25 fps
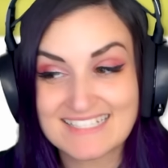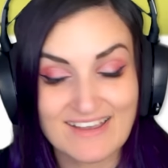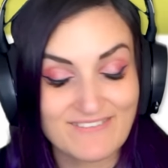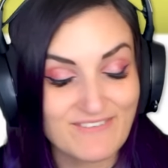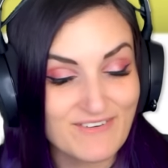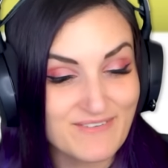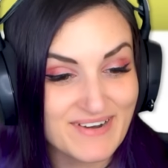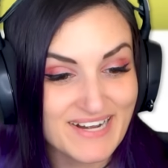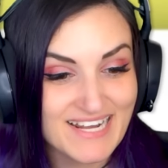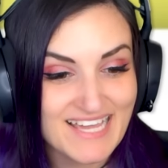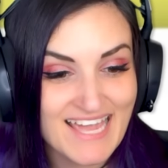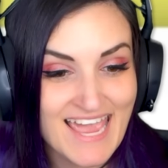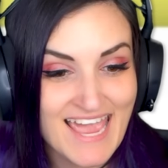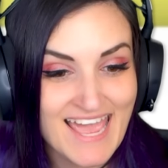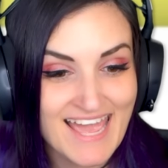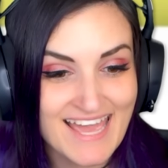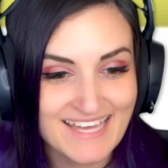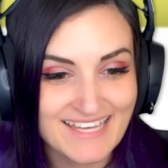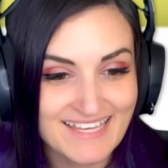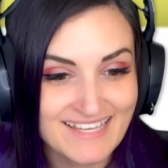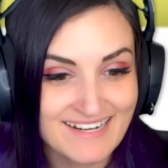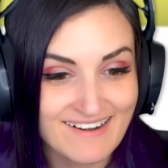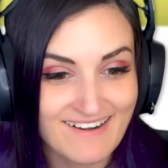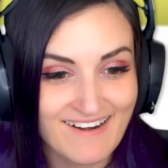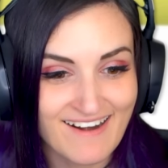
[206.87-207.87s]
does everybody
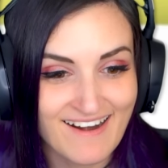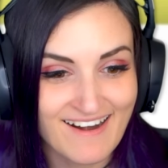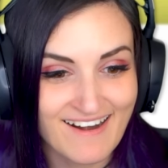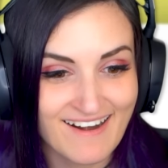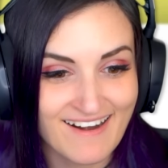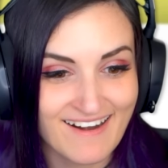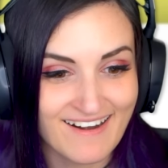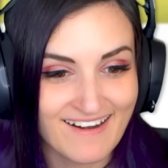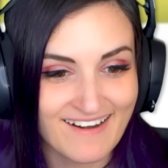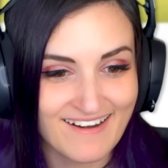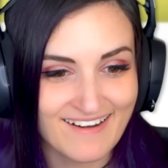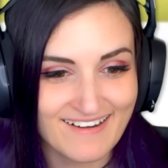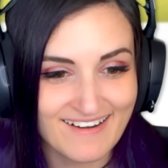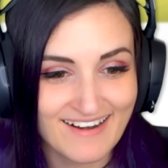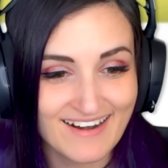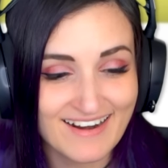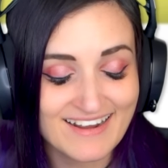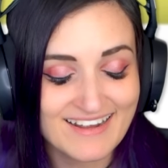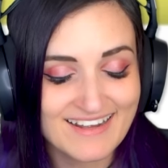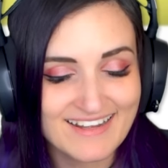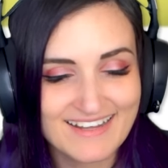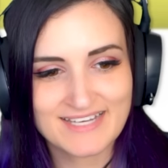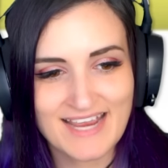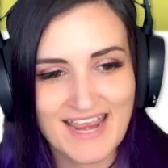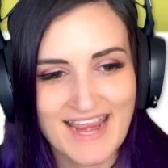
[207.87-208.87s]
hate her?
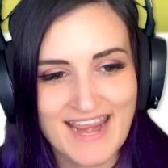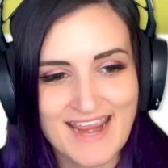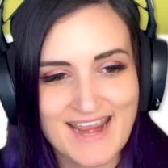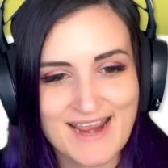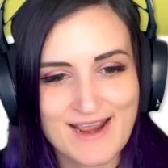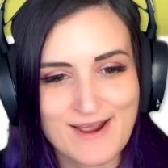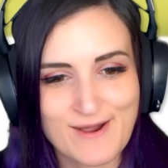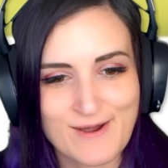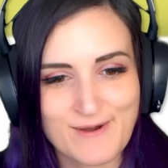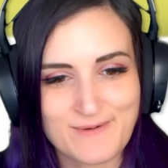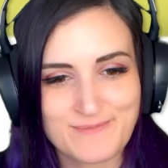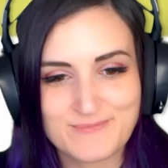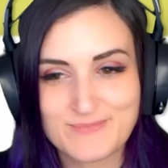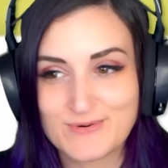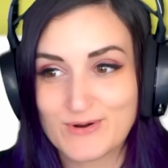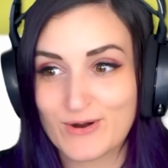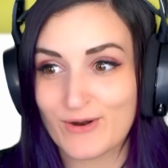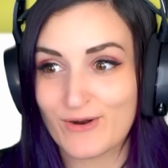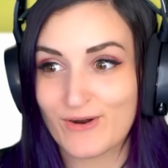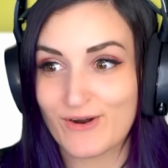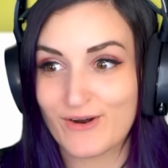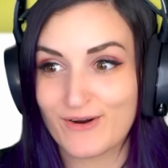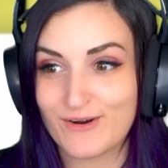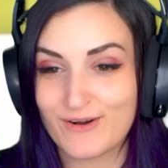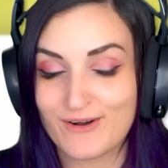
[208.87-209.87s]
Damn,
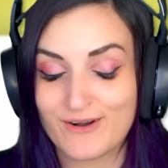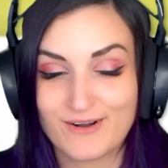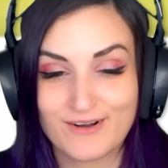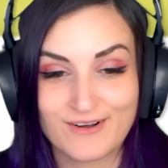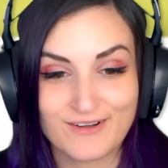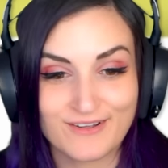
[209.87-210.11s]
girl.